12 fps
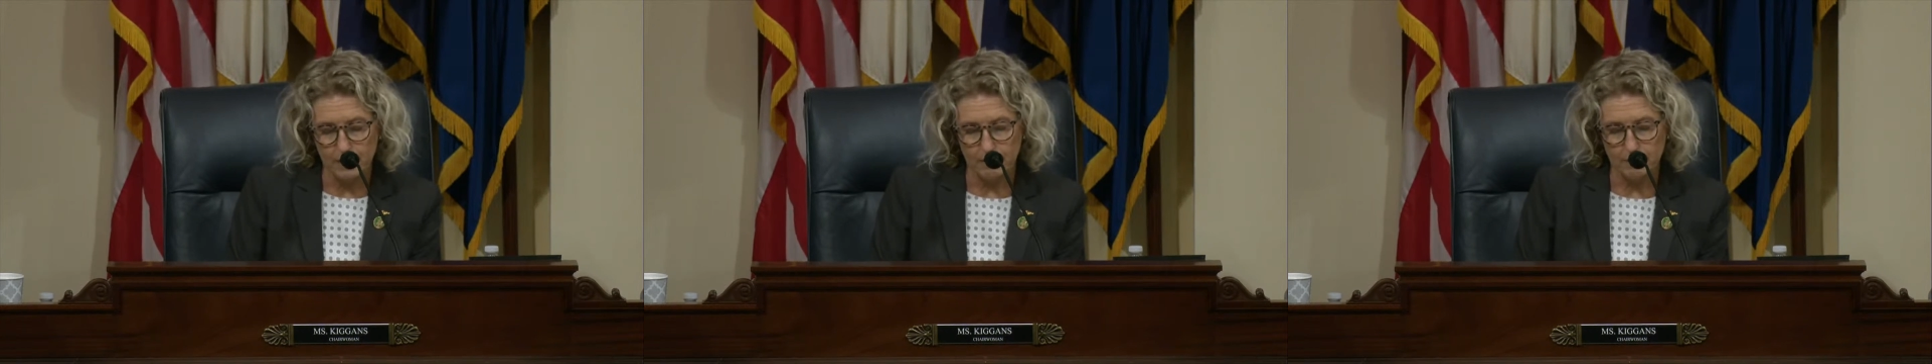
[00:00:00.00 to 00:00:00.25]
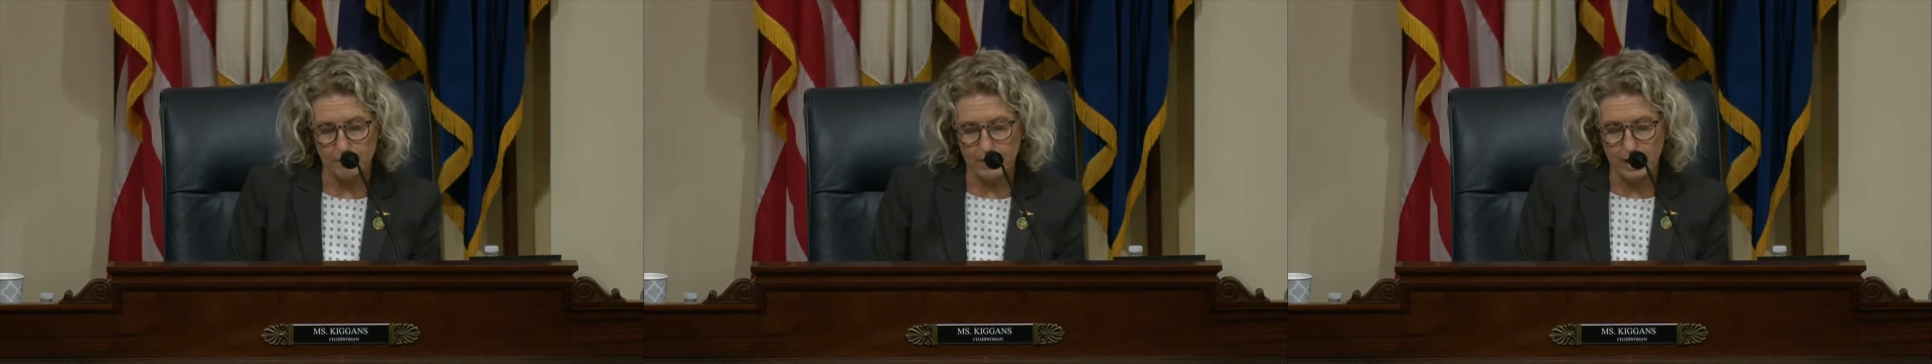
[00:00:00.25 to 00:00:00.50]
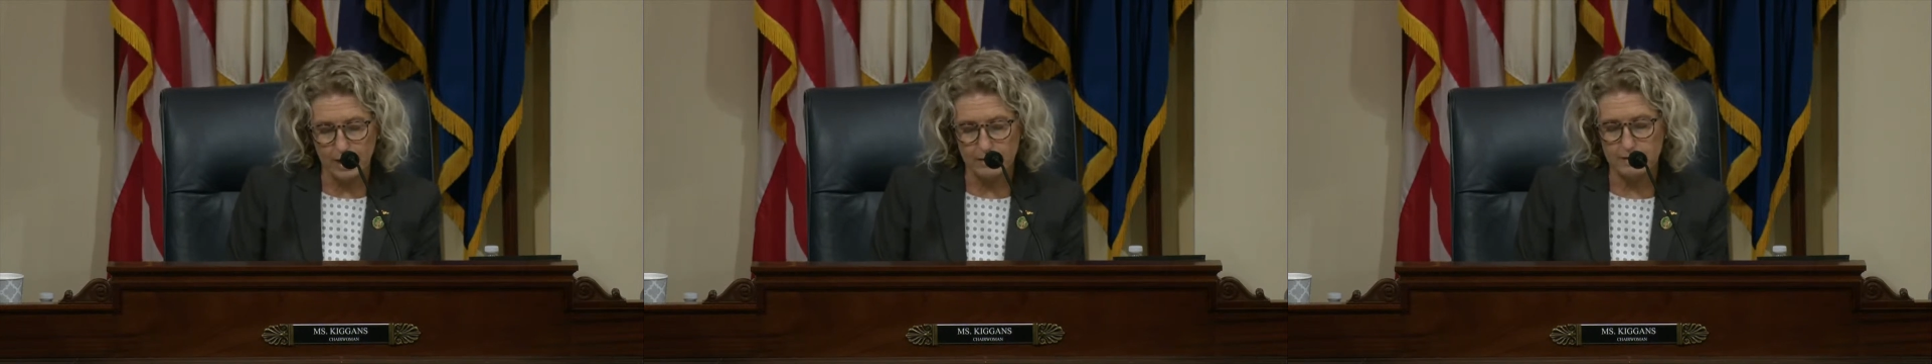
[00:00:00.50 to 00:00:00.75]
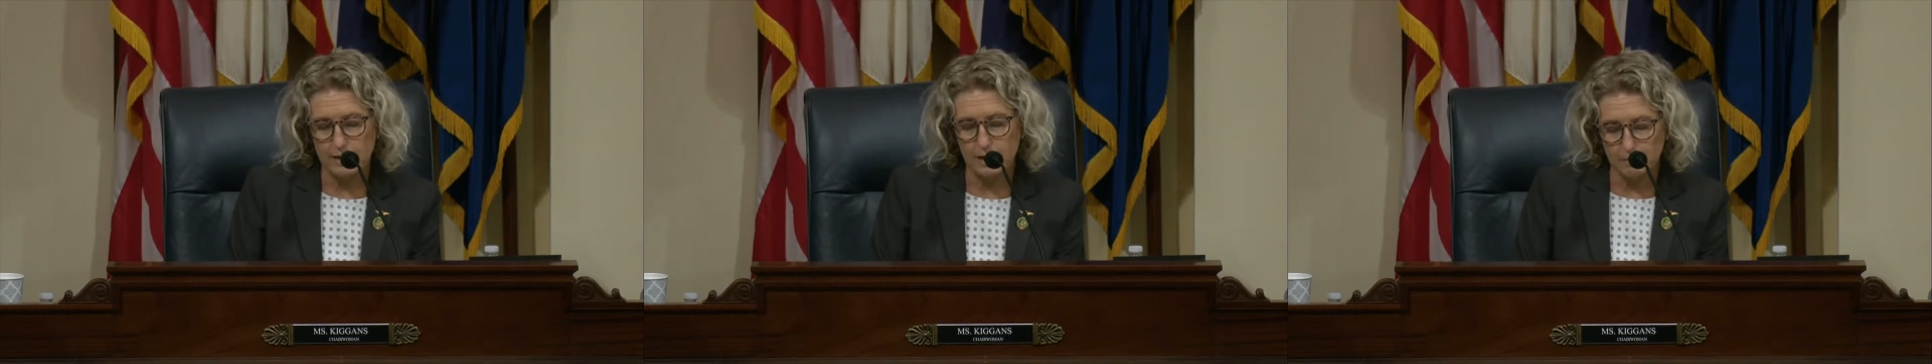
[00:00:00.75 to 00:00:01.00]
If the VA
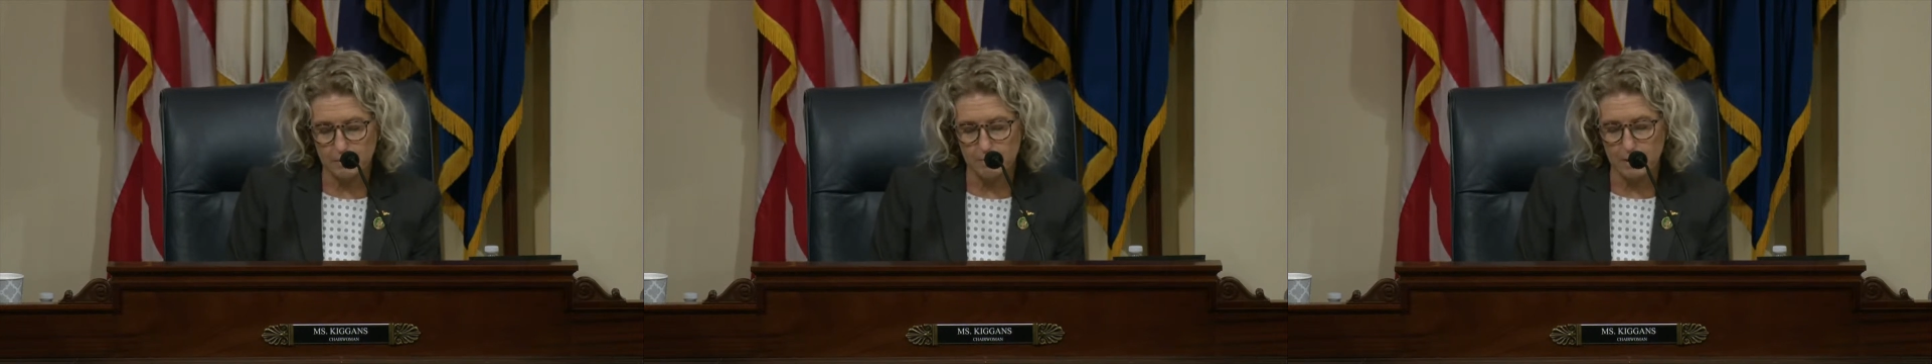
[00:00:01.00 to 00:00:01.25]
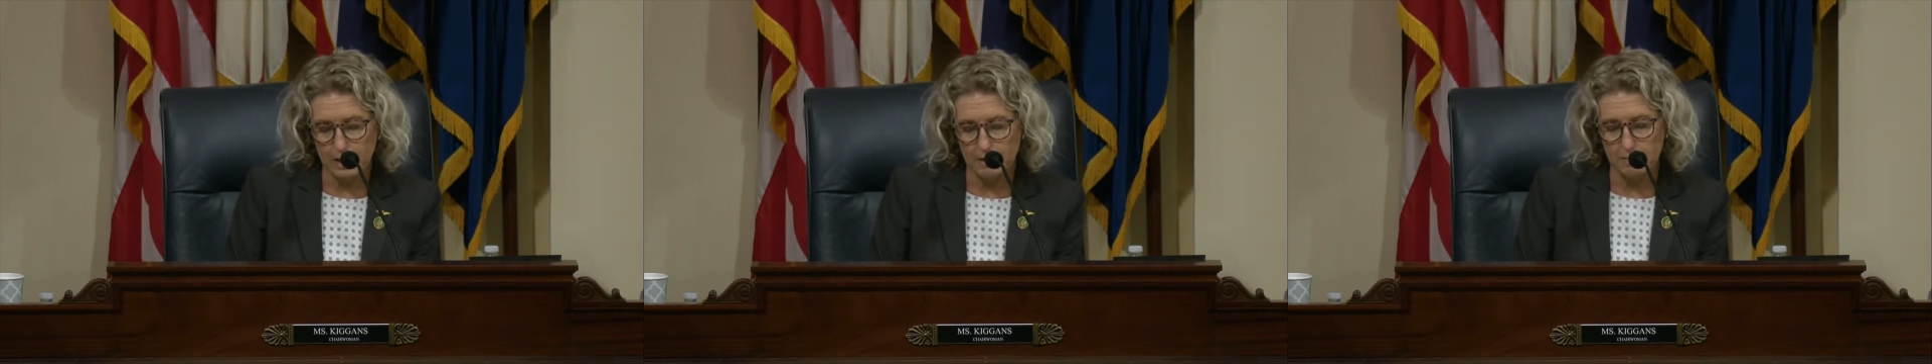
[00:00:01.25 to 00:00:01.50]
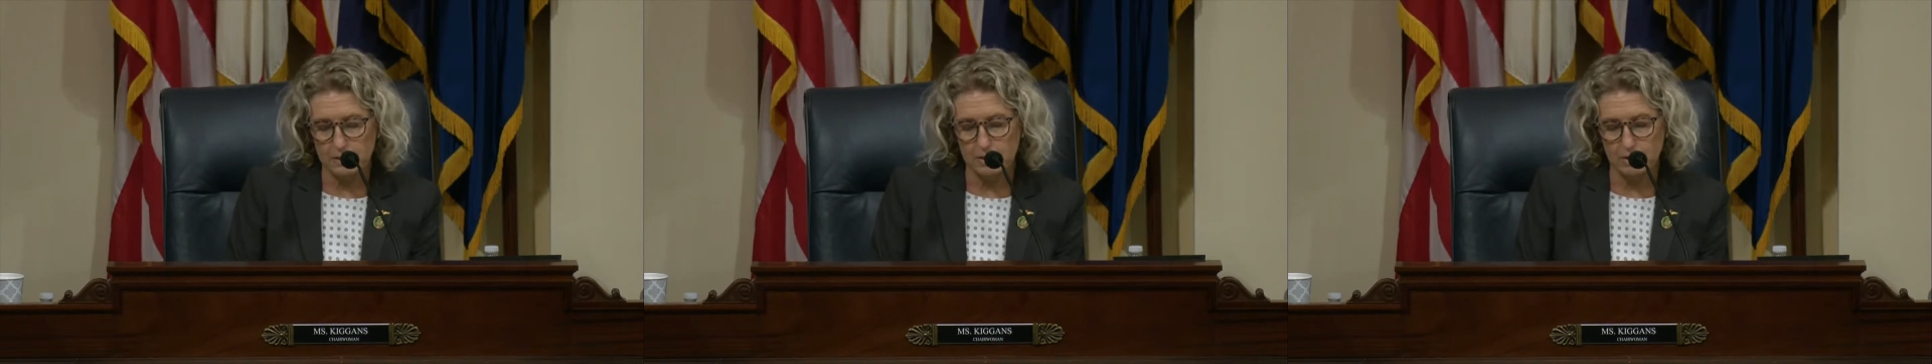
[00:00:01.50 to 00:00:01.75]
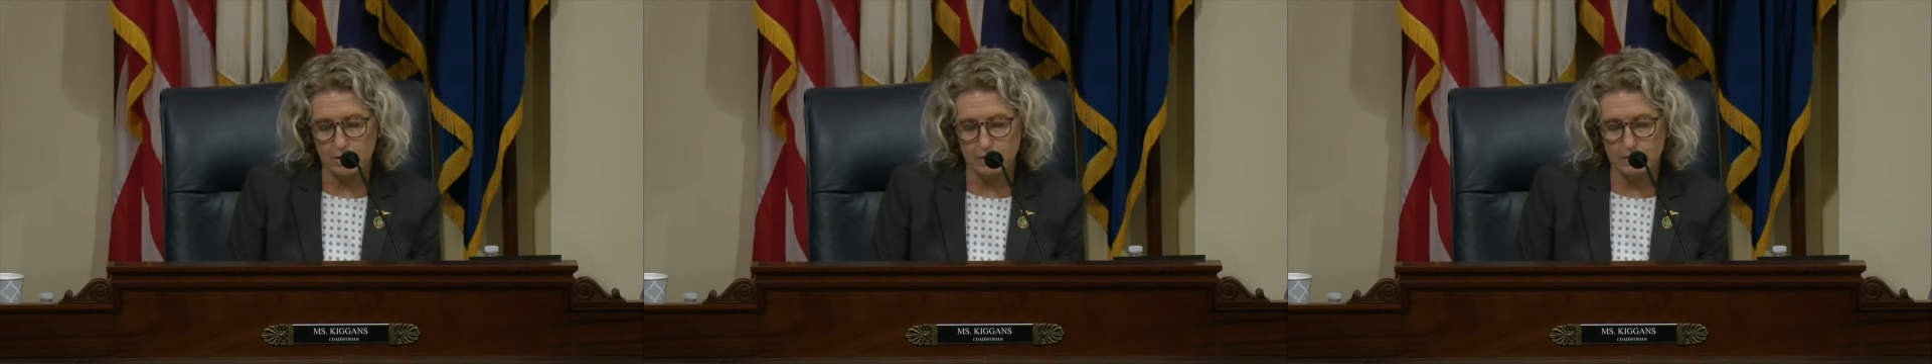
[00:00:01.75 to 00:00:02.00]
is unable to buy the
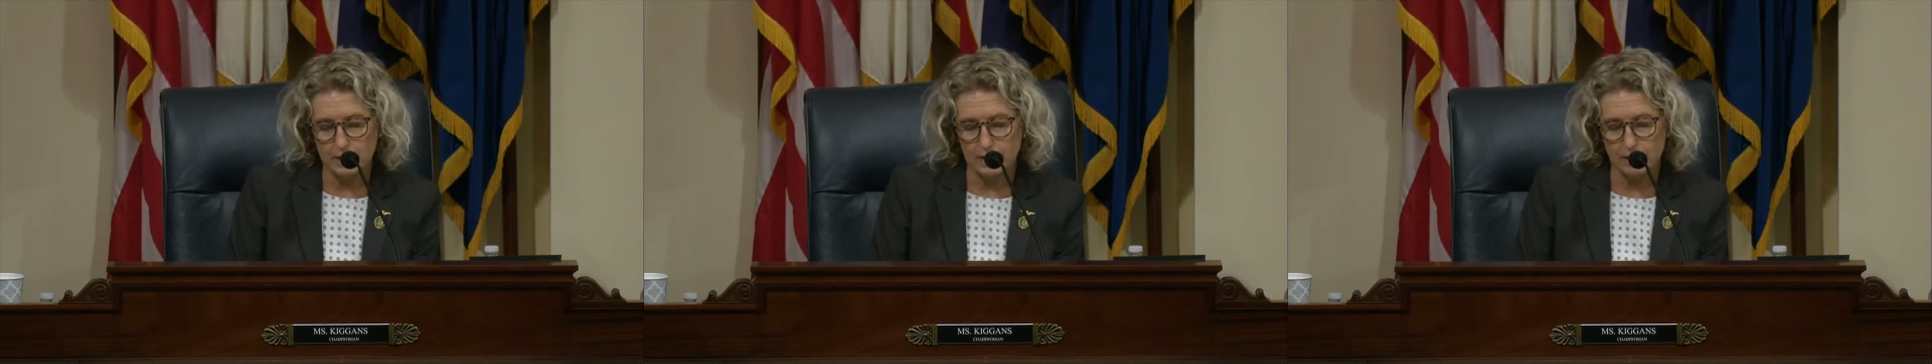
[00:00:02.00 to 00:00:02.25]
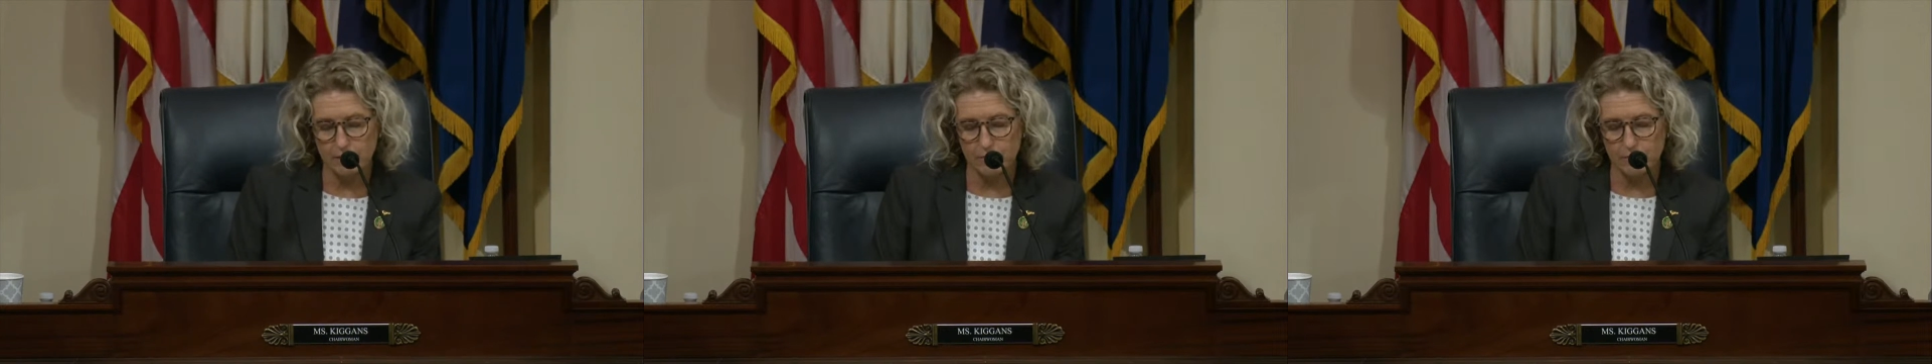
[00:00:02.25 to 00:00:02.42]
materials they need